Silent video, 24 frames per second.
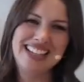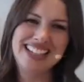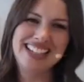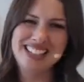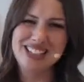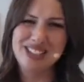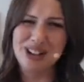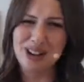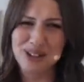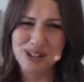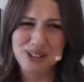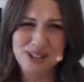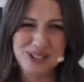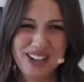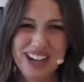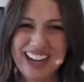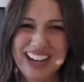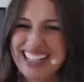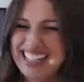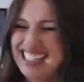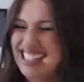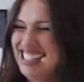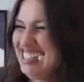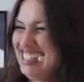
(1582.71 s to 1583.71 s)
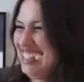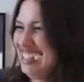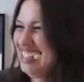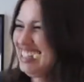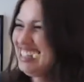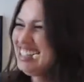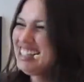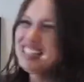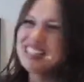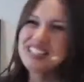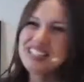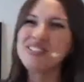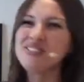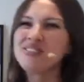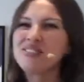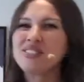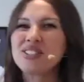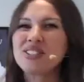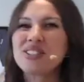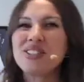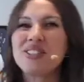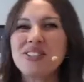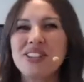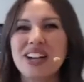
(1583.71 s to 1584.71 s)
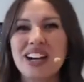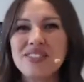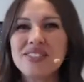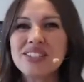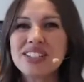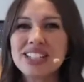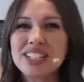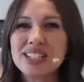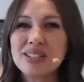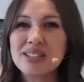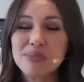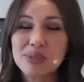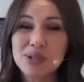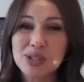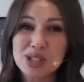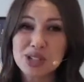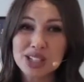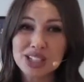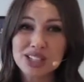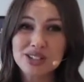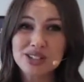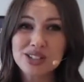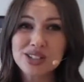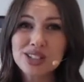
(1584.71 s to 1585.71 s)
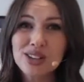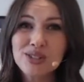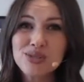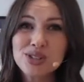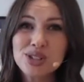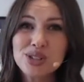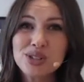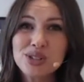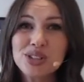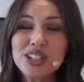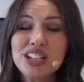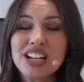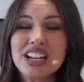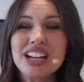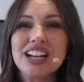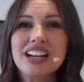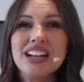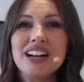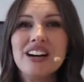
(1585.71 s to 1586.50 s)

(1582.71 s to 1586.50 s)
It's all right. You don't have to keep pushing yourself to it.